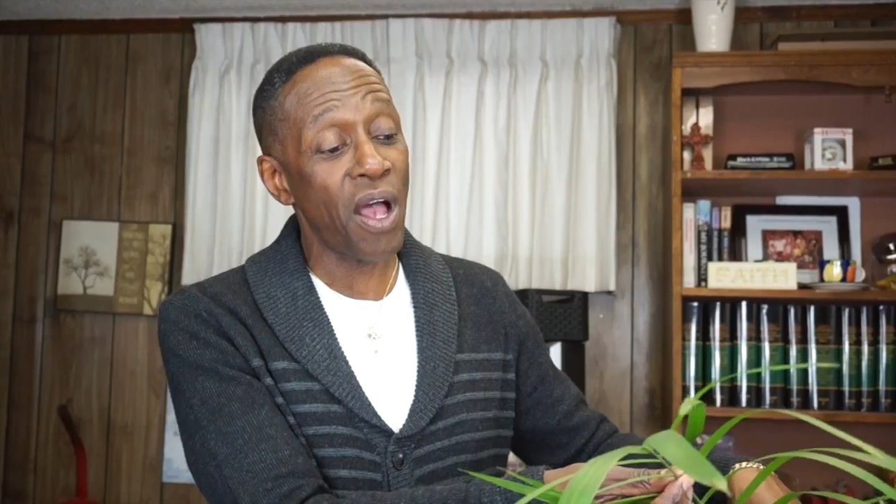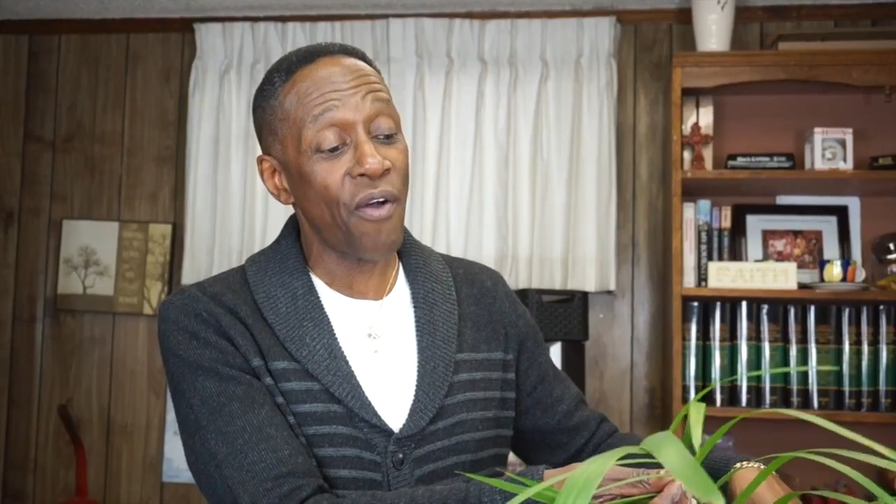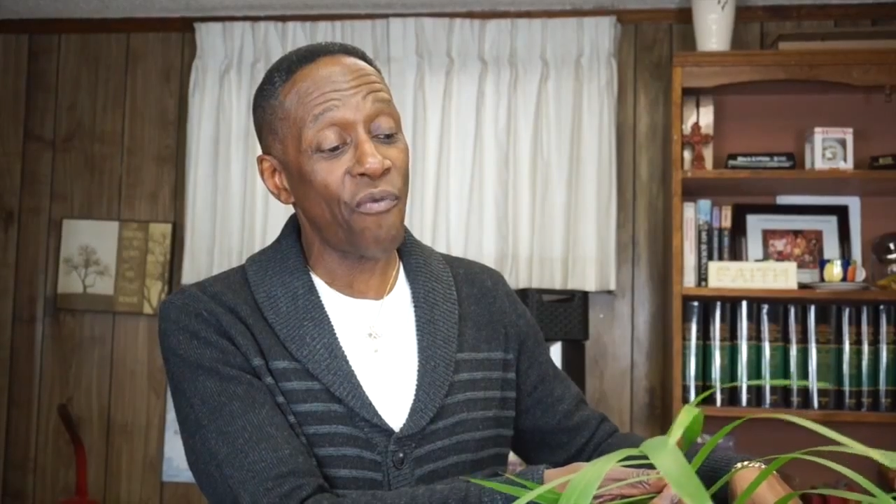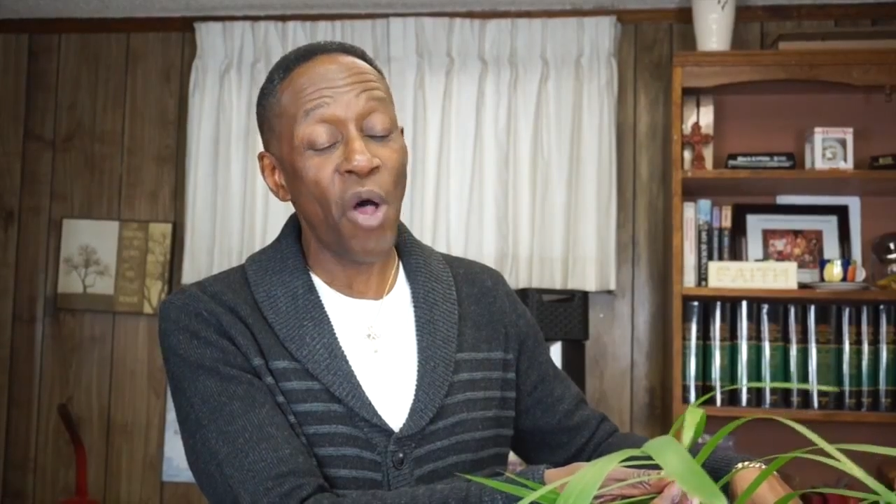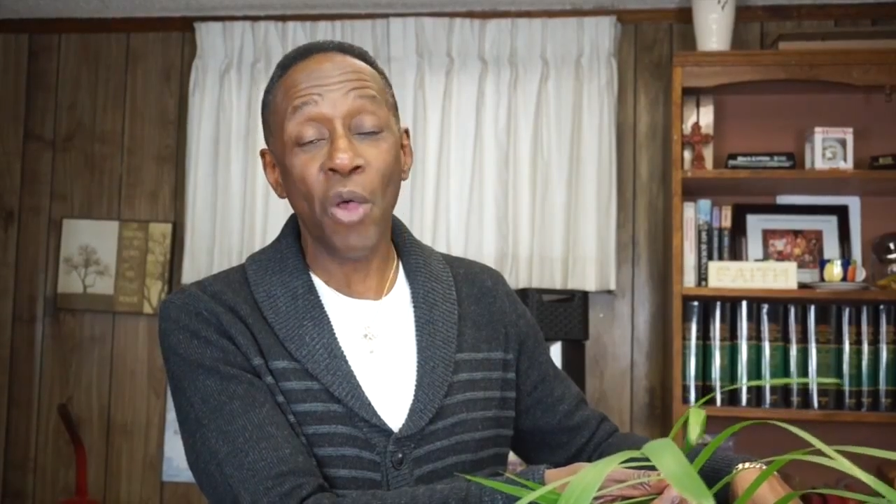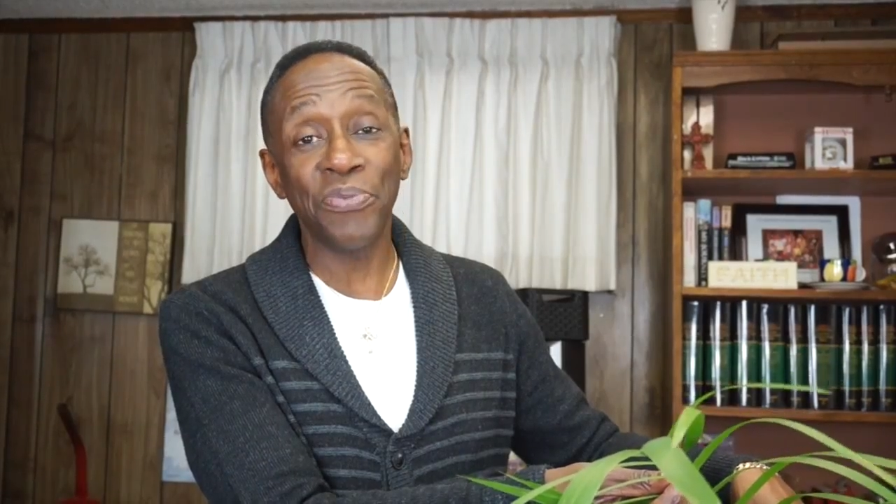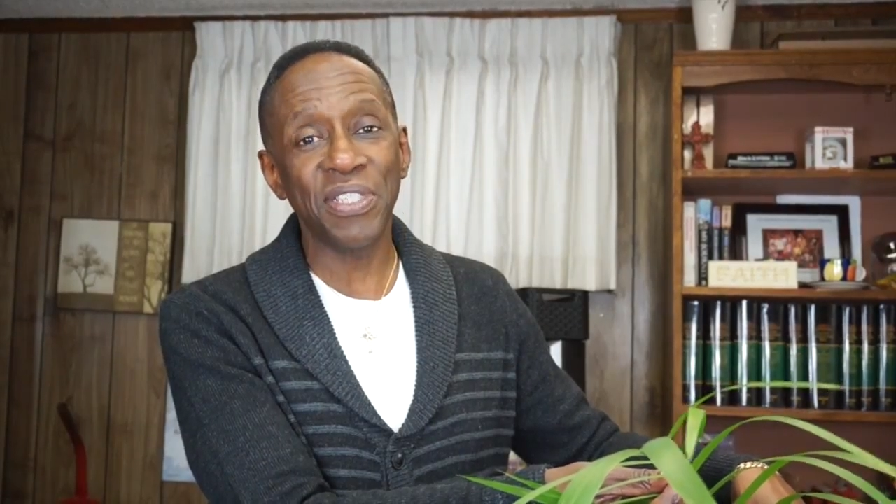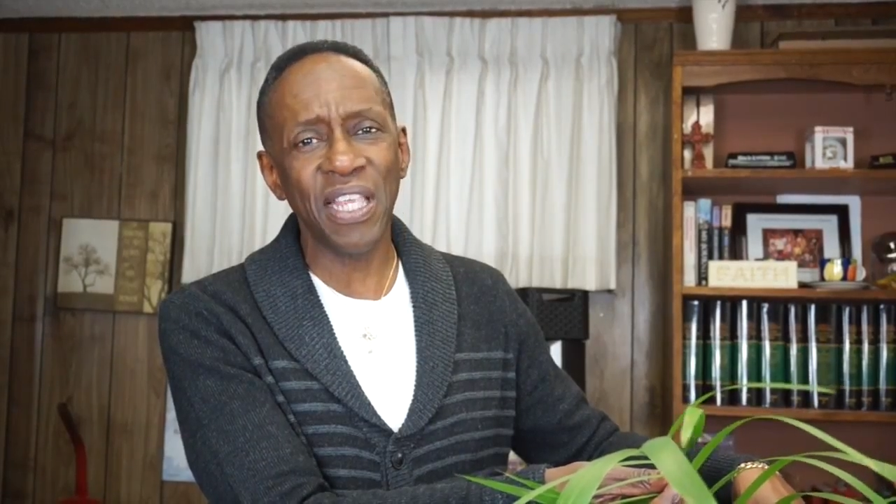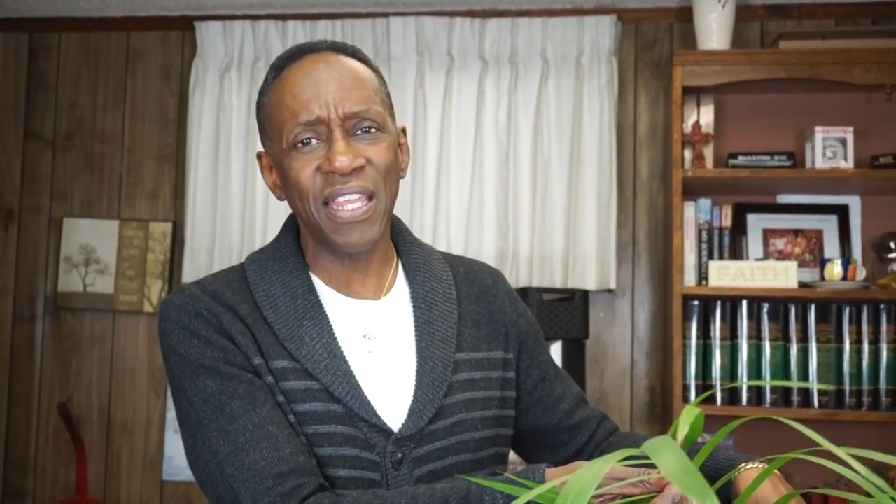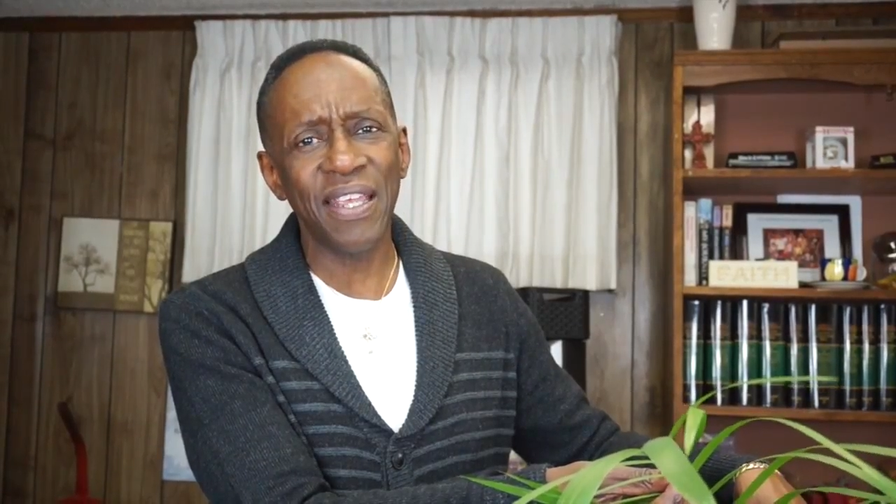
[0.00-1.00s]
of Palm
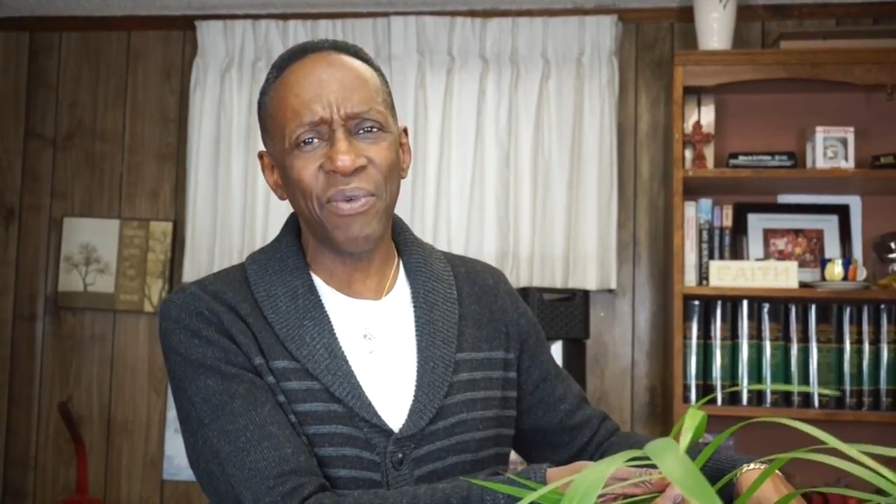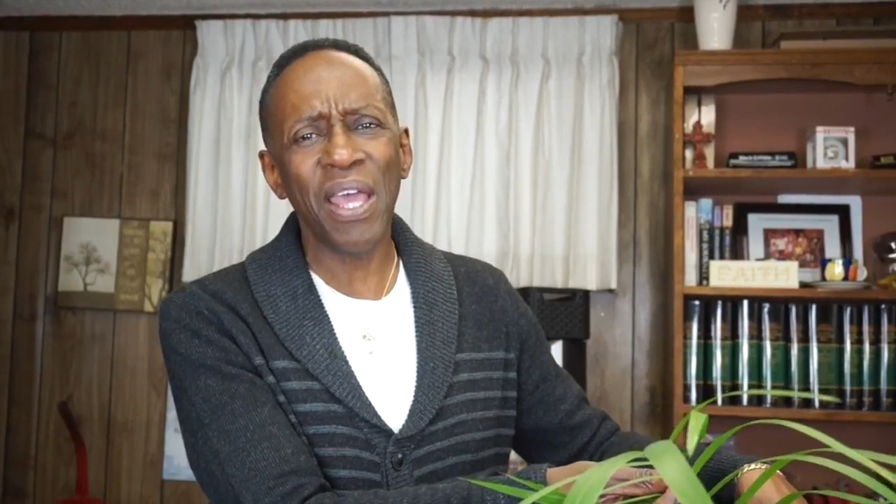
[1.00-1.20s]
Sunday.